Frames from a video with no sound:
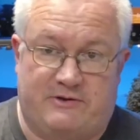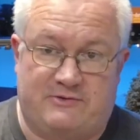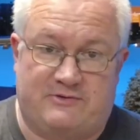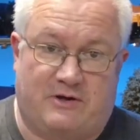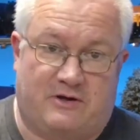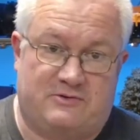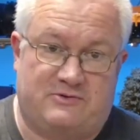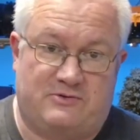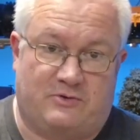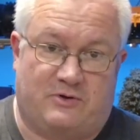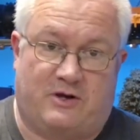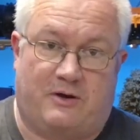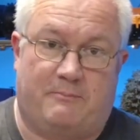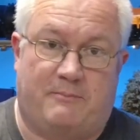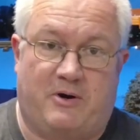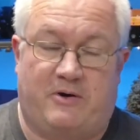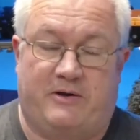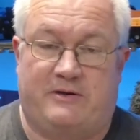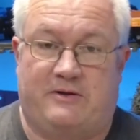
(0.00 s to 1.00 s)
so I sort of
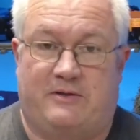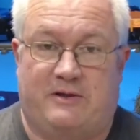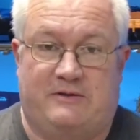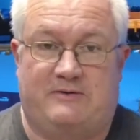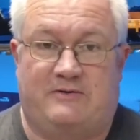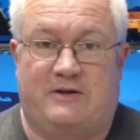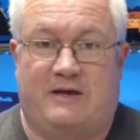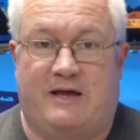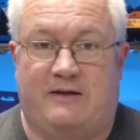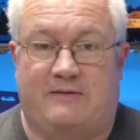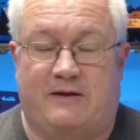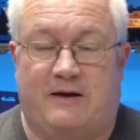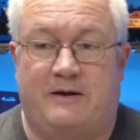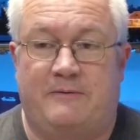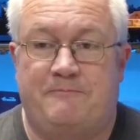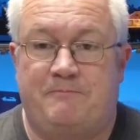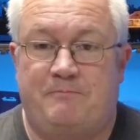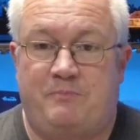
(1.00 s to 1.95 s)
combined things together,